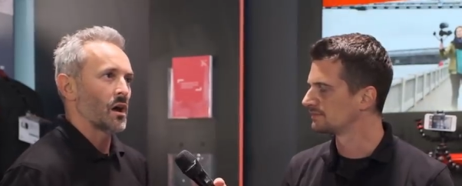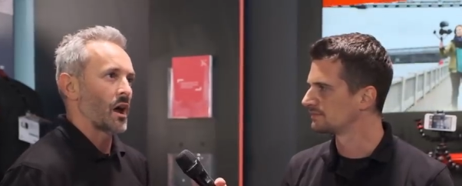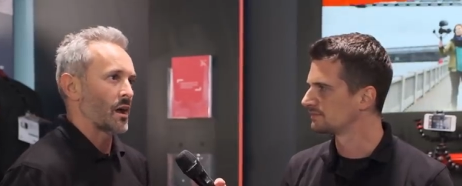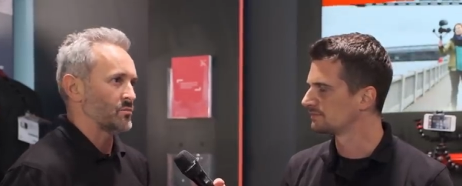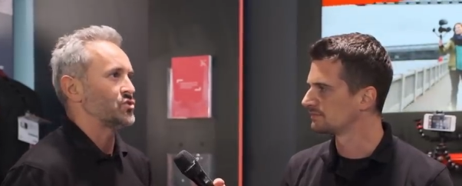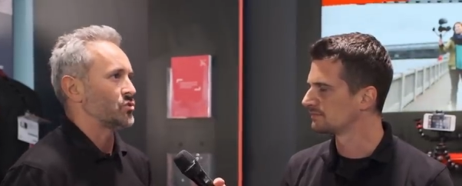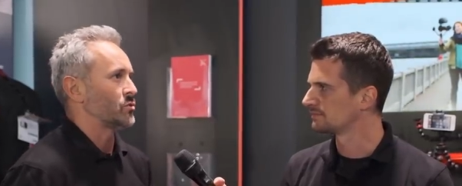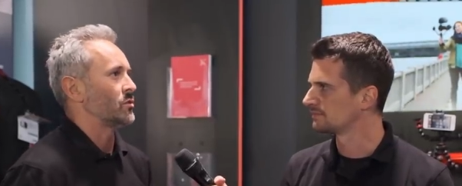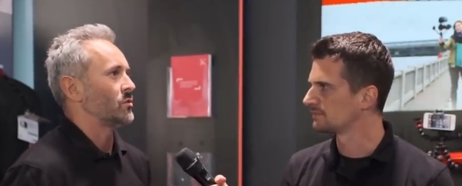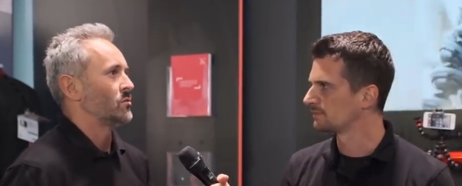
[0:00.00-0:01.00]
Speaker 1: I'm
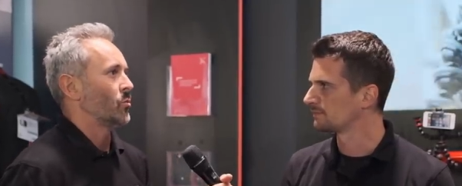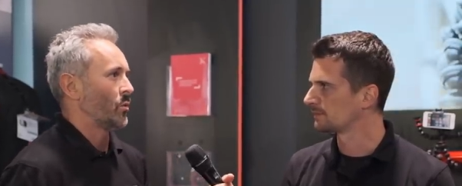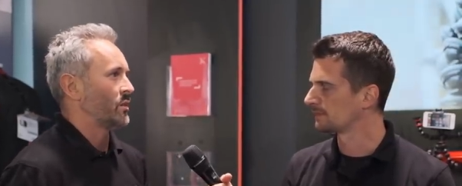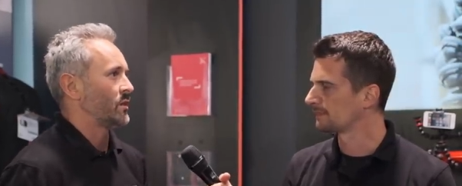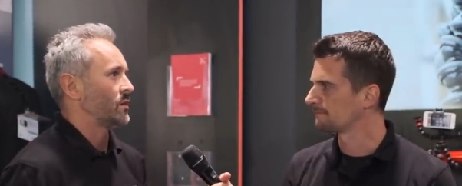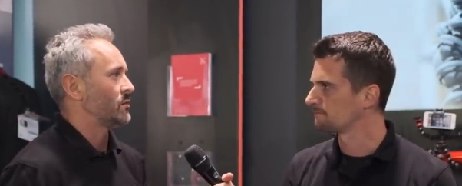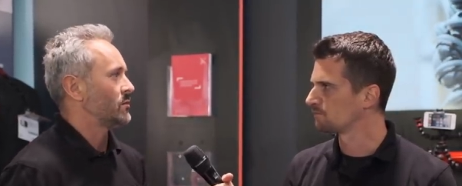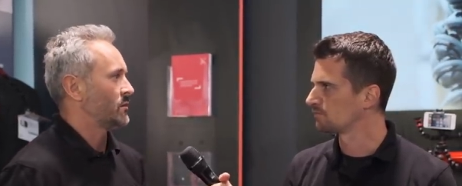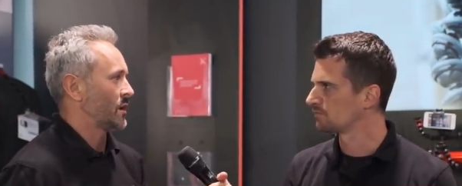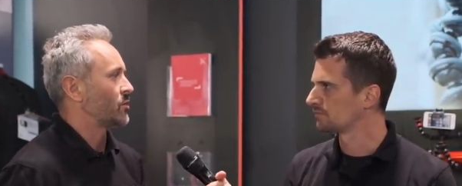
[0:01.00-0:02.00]
sure within
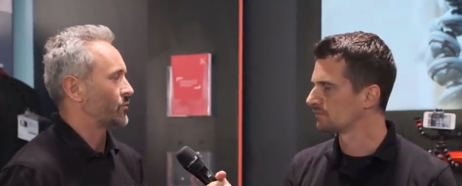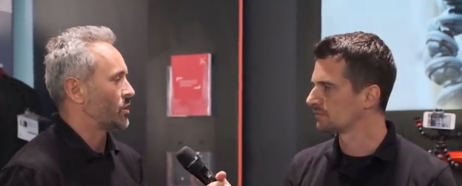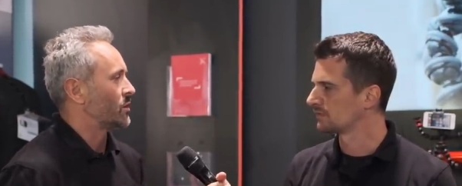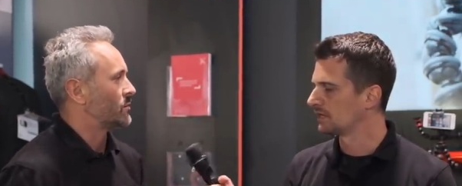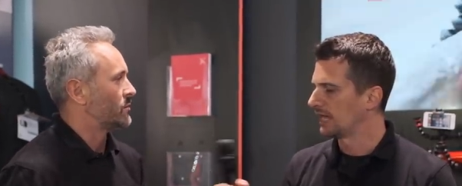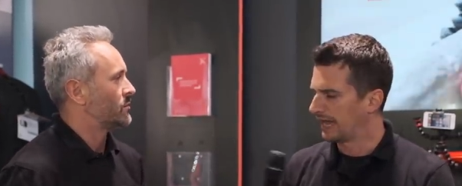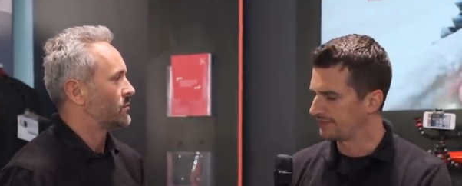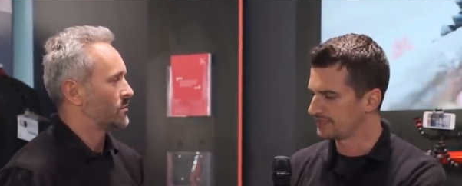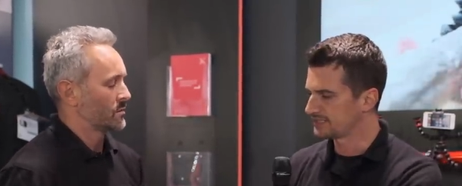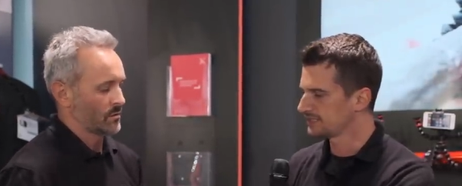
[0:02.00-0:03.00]
the end of the year.
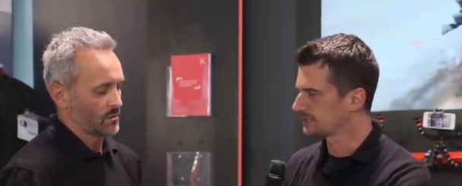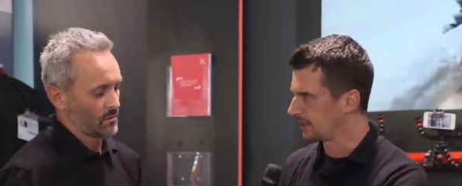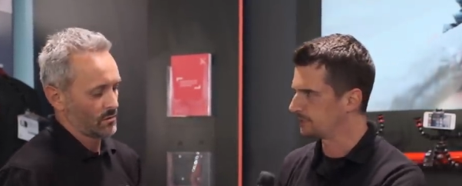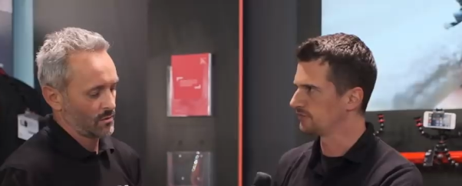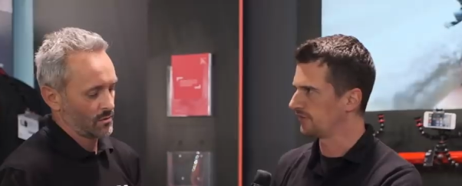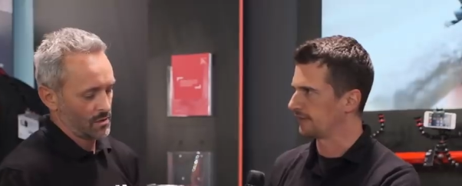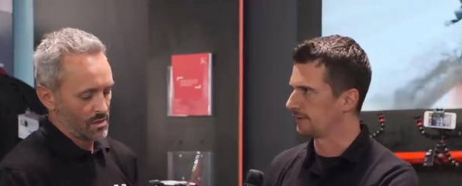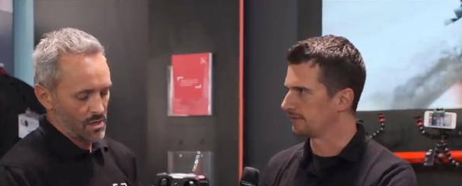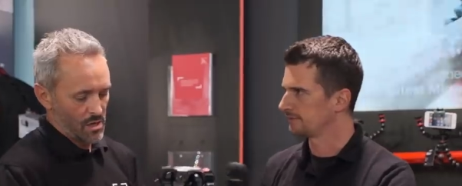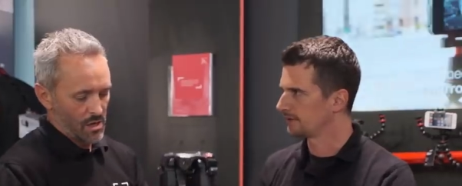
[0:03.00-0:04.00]
And this is carbon
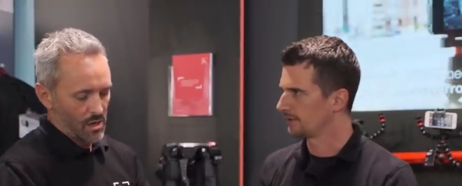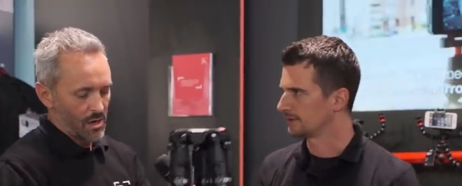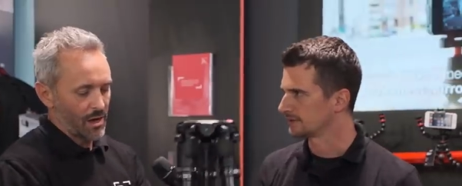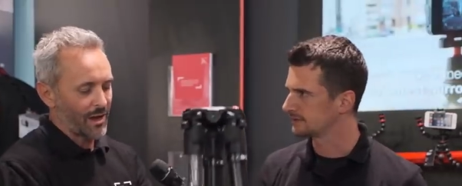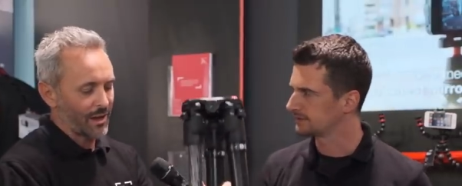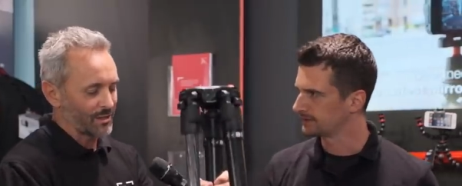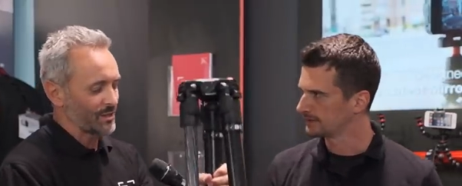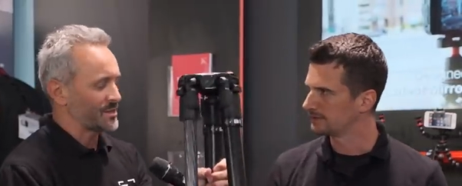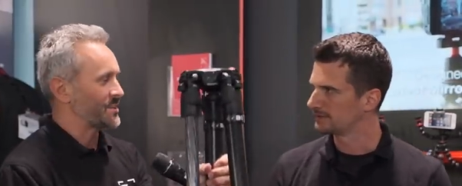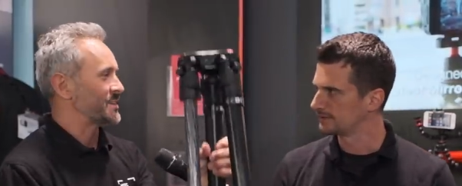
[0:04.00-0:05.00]
fiber? And
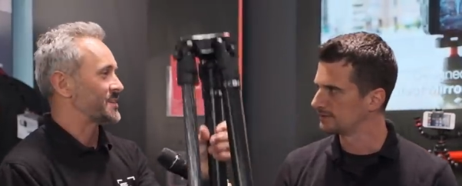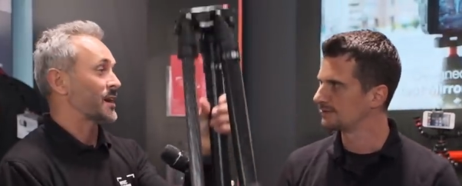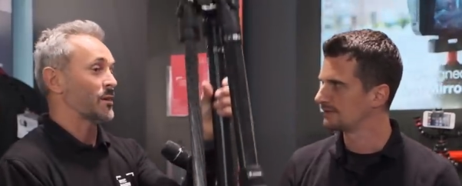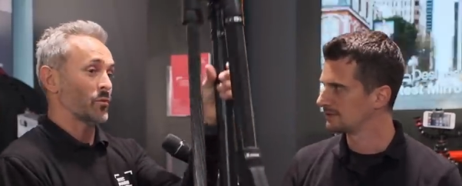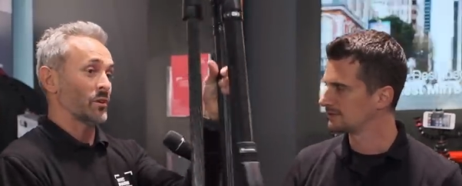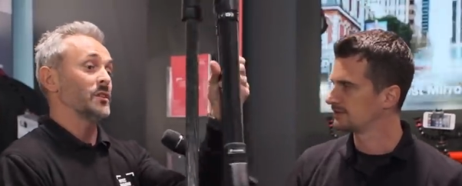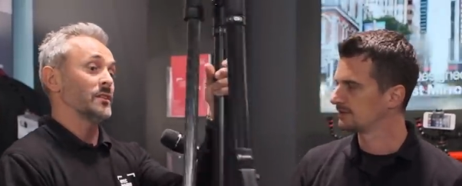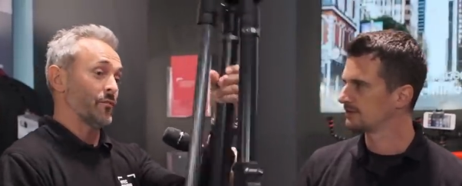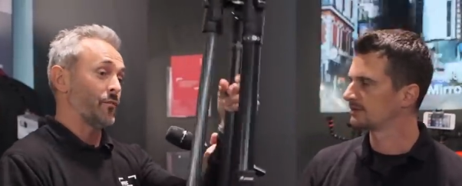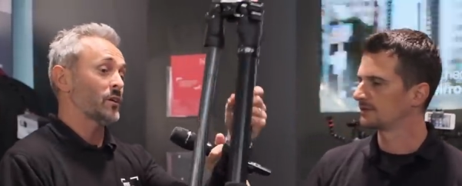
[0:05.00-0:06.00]
this is
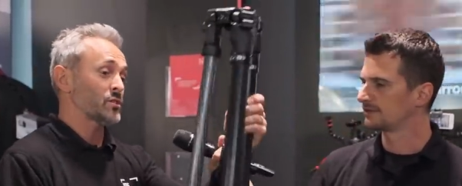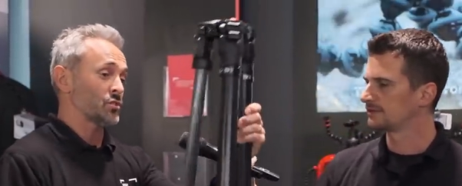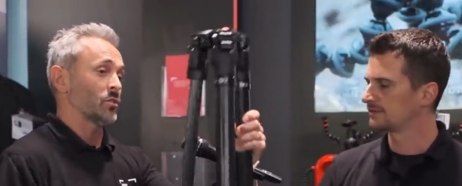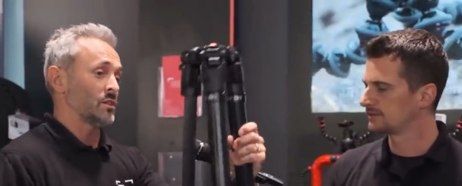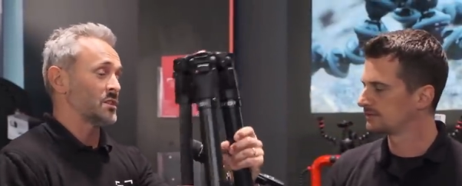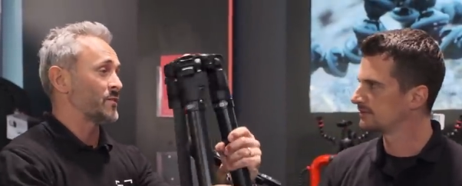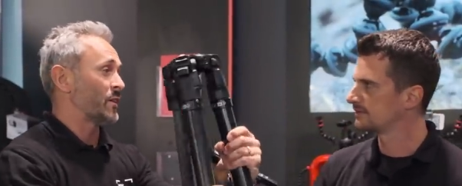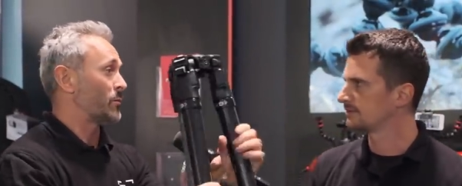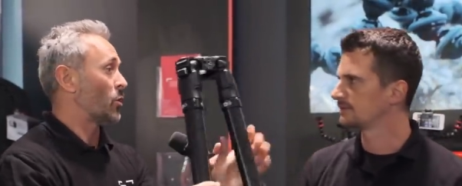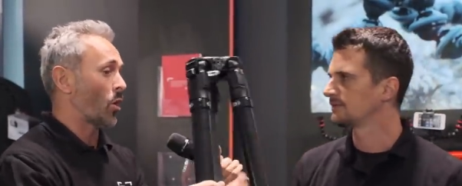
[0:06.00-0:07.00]
the version, it is
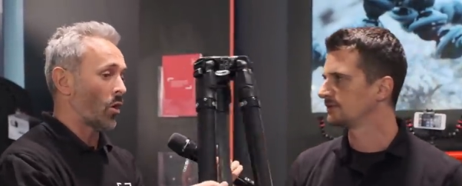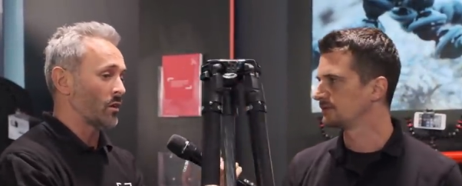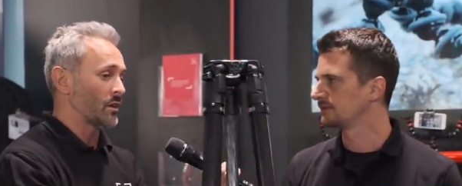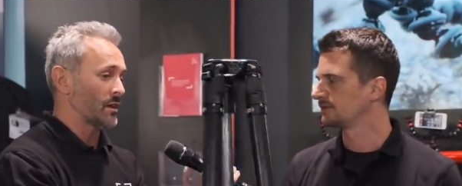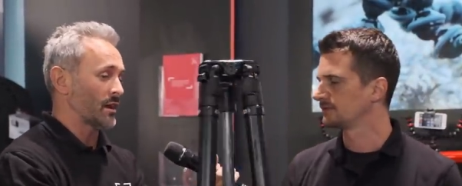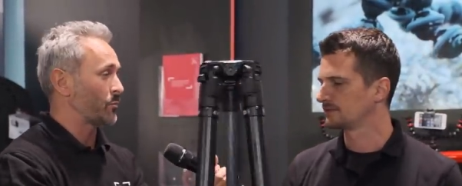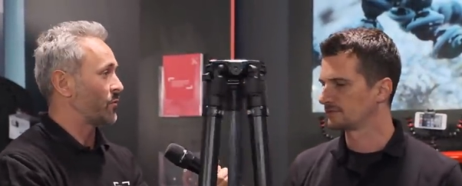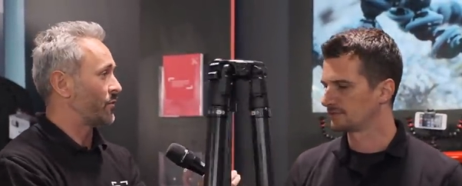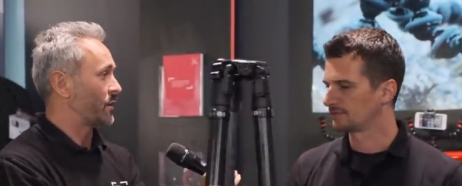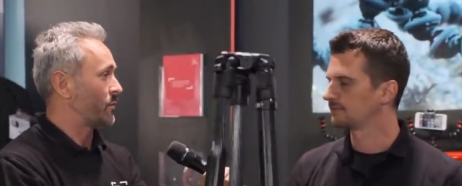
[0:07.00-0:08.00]
available only in
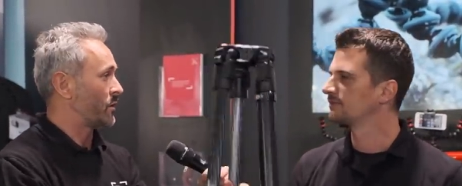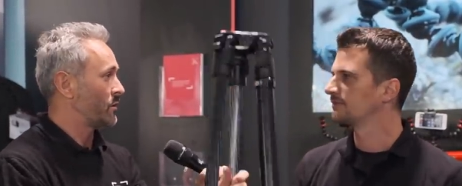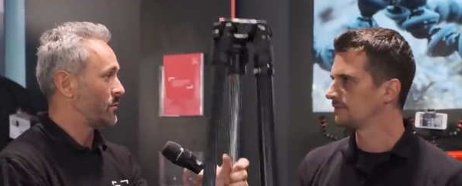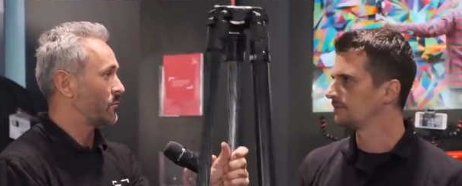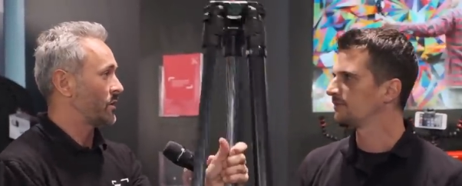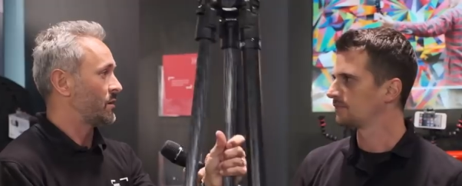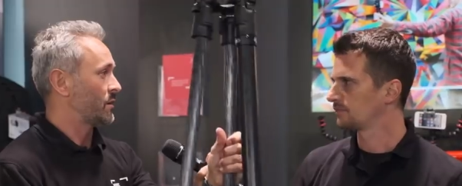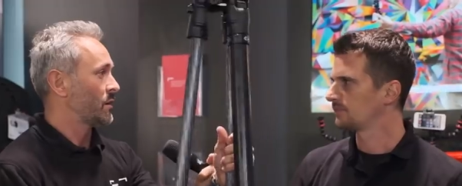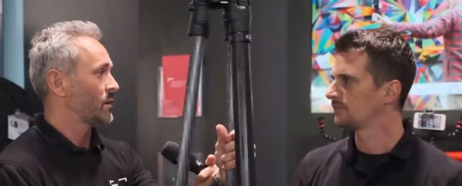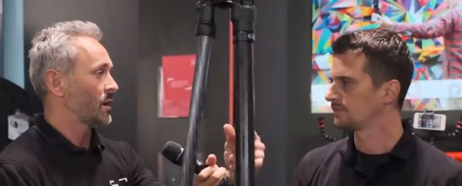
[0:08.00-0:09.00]
carbon fiber
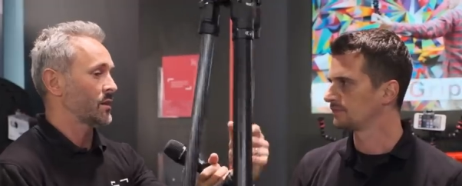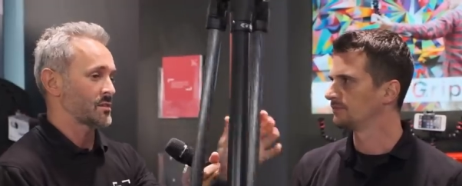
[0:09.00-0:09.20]
material at